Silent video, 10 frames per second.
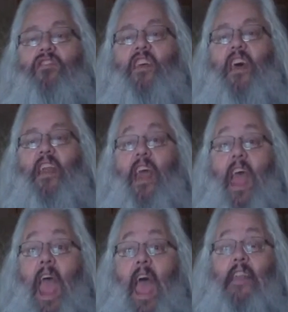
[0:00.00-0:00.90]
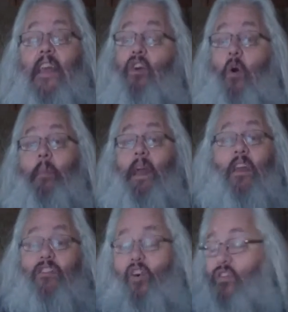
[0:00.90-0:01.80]
said and they told
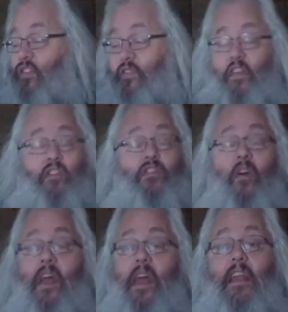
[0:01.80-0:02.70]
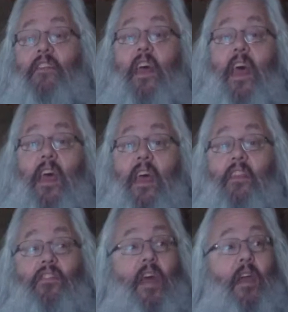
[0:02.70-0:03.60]
mary and joseph their story and it's,
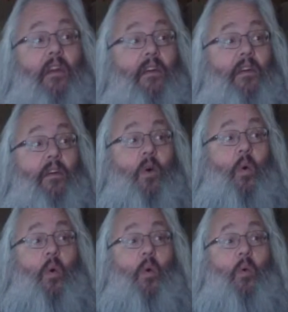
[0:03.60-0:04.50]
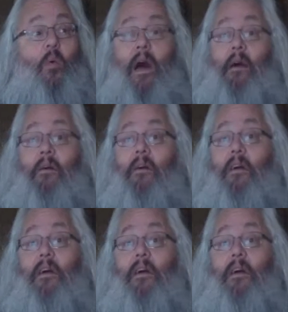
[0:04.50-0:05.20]
it's like wow